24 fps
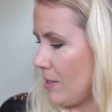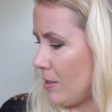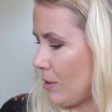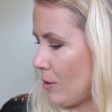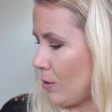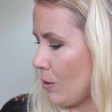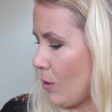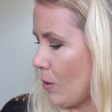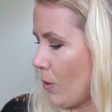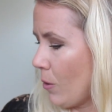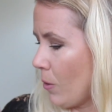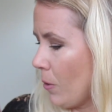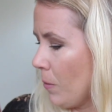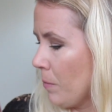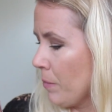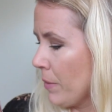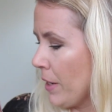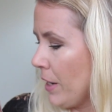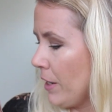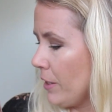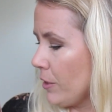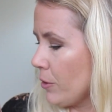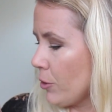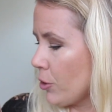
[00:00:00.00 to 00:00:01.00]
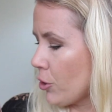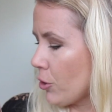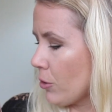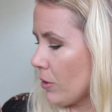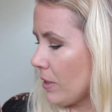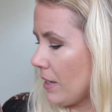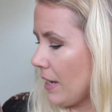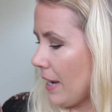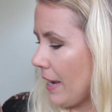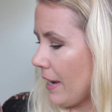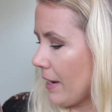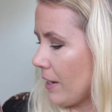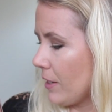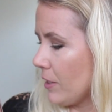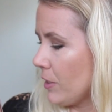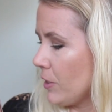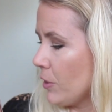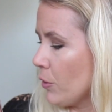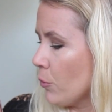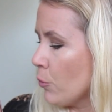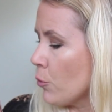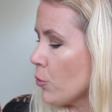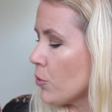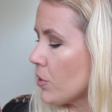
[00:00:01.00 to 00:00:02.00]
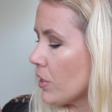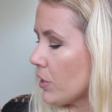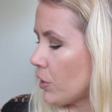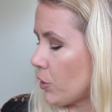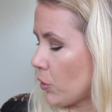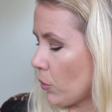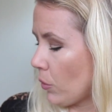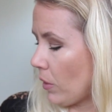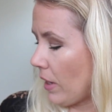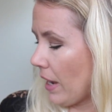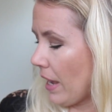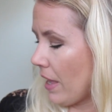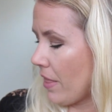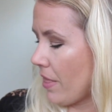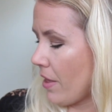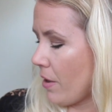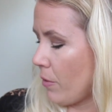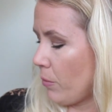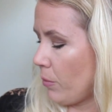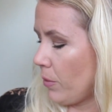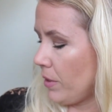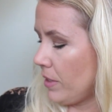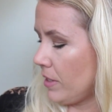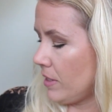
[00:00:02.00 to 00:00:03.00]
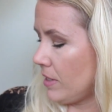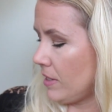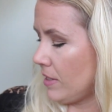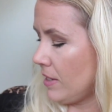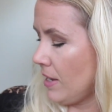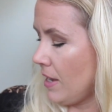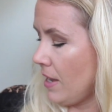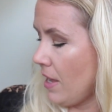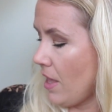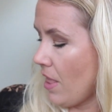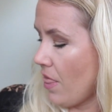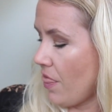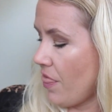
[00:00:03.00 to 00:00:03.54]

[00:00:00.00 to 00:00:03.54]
So you should like use it together with